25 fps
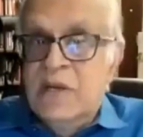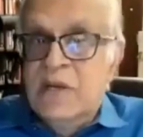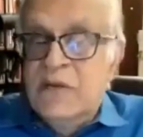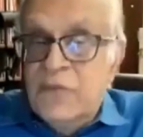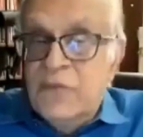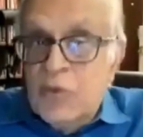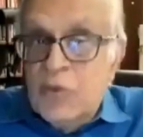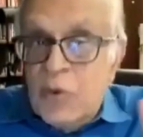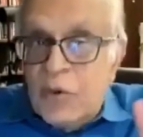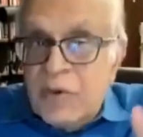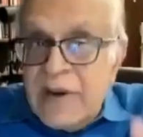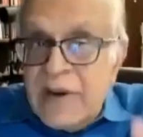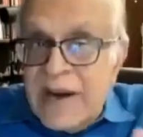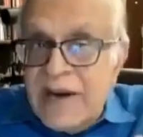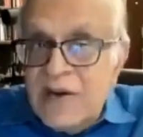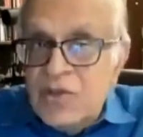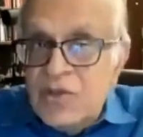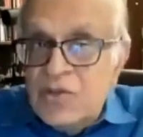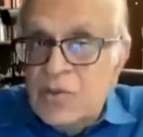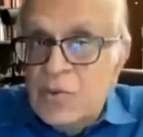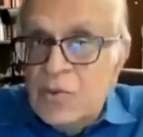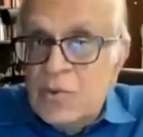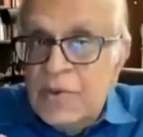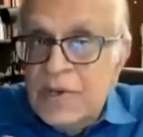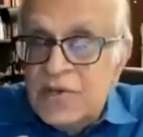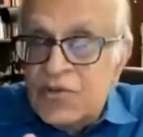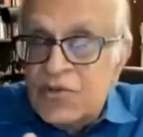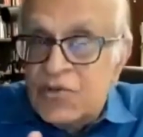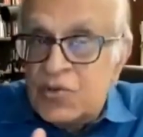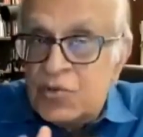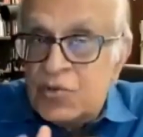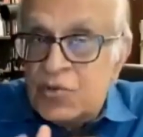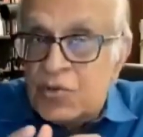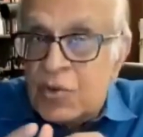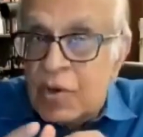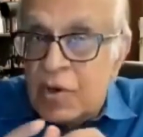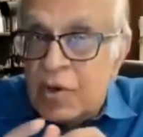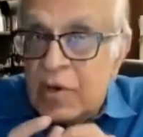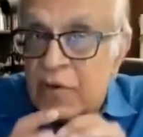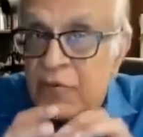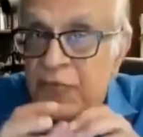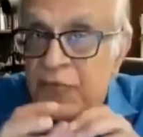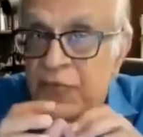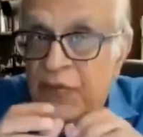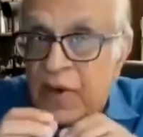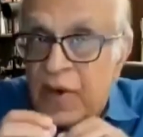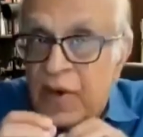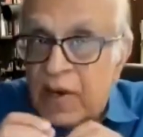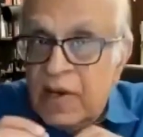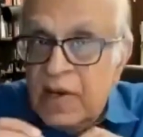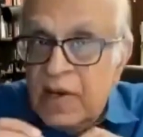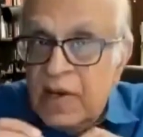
if your attitude is to sort of